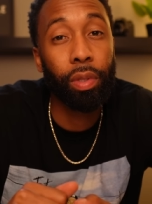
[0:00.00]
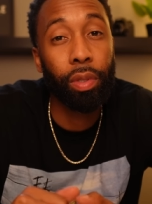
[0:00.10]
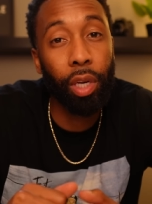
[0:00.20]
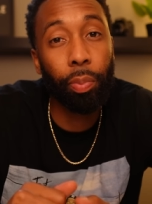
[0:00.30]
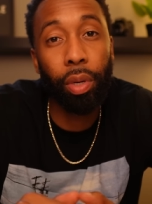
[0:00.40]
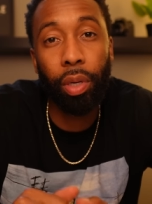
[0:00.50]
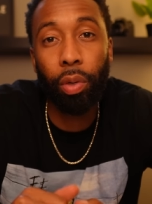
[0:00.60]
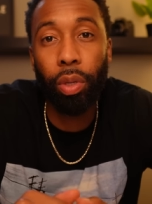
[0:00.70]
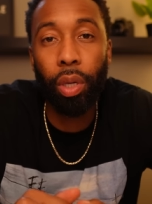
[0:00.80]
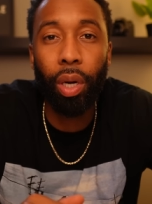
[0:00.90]
typically
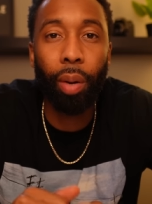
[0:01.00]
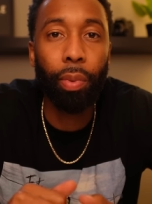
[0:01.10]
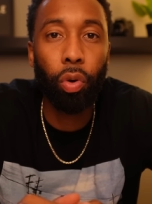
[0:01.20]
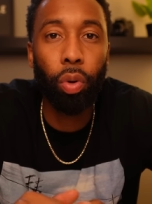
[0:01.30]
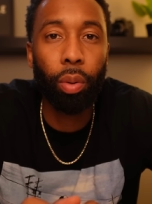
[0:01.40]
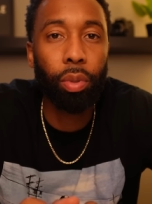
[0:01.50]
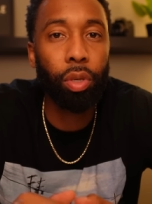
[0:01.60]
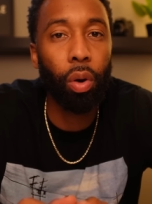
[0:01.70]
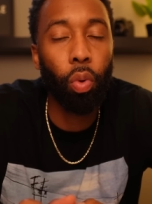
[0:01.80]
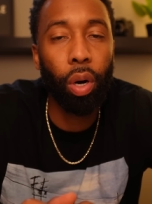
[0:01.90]
we think I'm gonna quit, I'm gonna
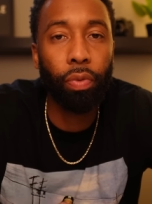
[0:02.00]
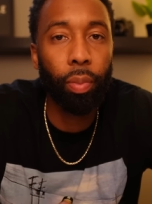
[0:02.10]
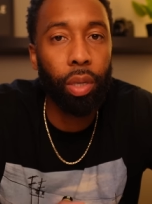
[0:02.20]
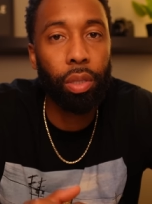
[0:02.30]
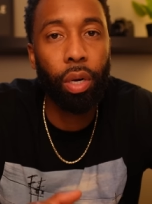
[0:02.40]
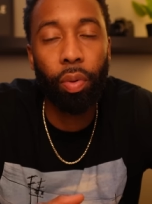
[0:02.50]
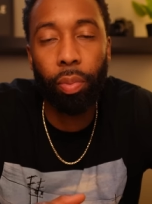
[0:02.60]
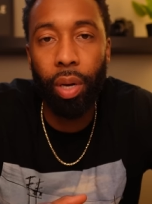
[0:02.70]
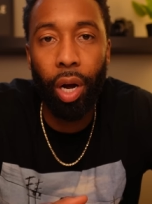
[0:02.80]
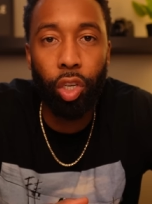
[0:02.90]
start working for myself, I'm
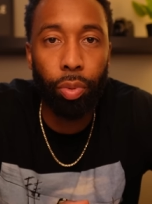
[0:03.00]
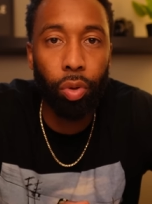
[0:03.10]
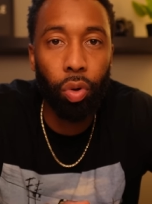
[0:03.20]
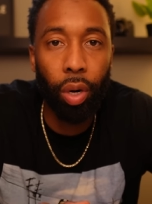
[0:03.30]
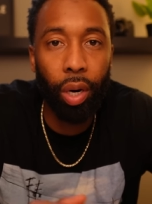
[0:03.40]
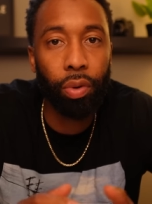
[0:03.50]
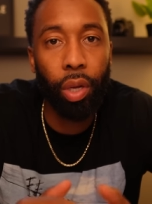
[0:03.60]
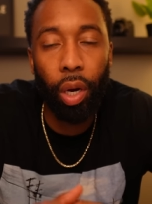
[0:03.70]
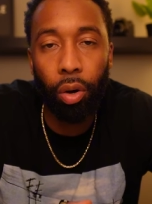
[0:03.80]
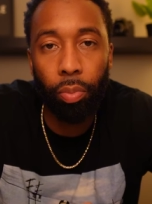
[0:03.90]
gonna be an entrepreneur, and
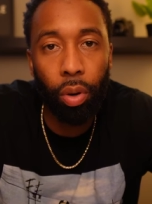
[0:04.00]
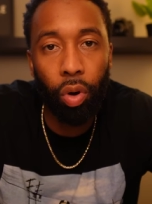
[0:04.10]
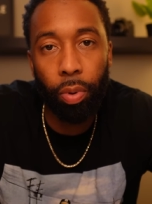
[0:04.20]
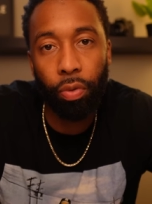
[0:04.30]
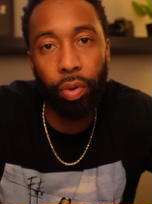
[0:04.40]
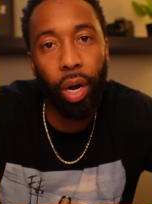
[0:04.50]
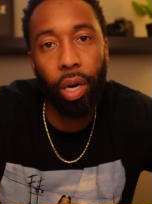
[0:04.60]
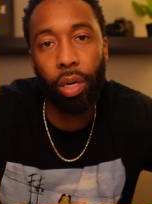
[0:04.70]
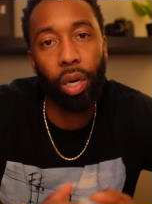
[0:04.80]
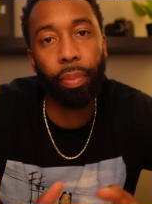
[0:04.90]
everything gonna blow up
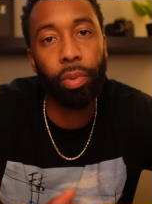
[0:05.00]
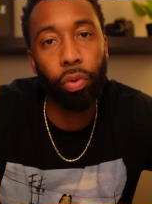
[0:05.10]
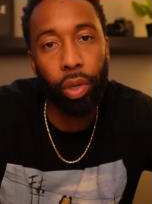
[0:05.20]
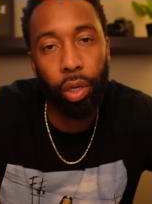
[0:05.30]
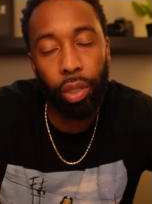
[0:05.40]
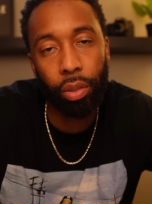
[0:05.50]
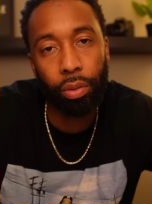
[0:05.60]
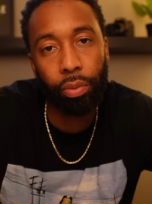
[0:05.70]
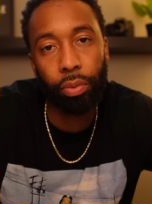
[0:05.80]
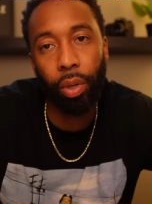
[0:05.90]
overnight, and then I'm gonna be rich,
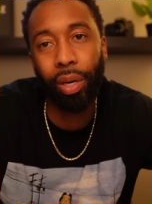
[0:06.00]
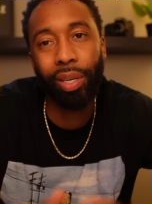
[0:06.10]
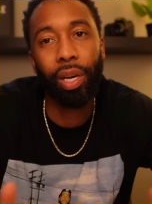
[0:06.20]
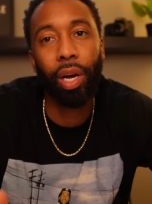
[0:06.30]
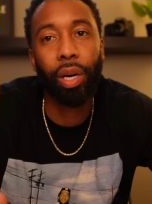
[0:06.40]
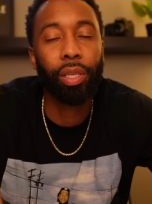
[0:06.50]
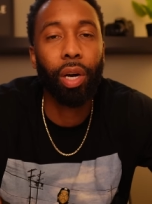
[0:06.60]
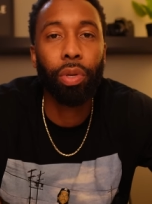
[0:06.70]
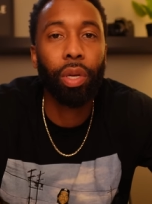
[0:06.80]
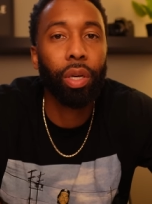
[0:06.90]
right? That's how that's
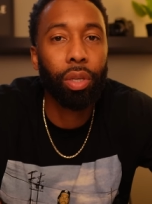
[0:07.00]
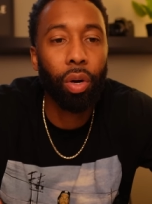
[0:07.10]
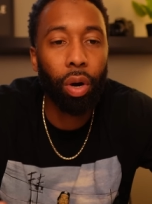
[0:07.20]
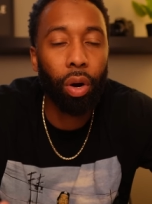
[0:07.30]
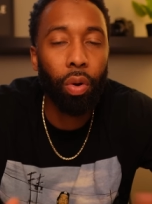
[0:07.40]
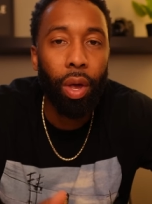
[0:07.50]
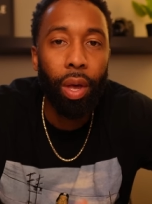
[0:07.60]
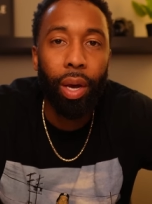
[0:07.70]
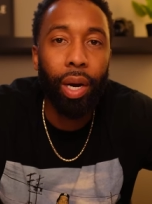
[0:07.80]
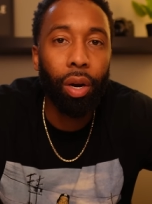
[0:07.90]
how we think it's gonna go,
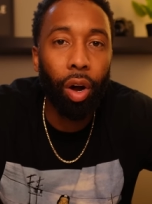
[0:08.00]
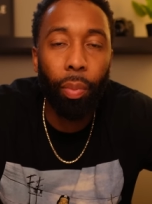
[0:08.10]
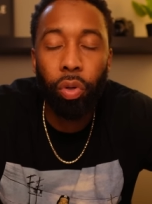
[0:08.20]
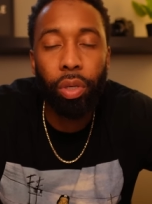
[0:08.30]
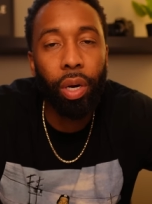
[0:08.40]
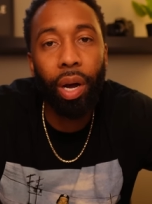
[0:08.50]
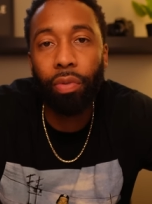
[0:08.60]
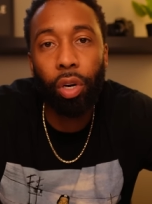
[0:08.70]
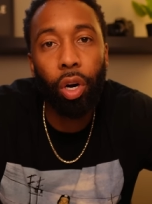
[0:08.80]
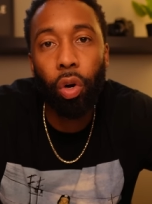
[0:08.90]
and it almost
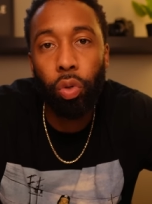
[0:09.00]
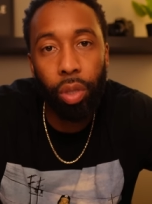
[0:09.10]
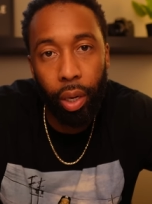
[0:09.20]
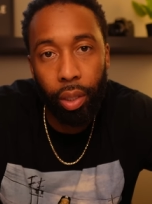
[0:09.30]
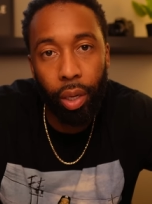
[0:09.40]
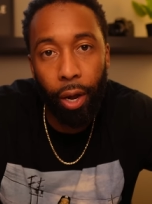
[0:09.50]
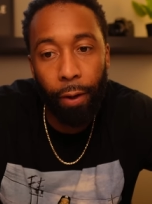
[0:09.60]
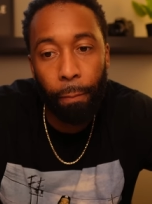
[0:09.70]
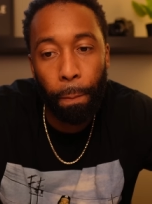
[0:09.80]
never goes like that,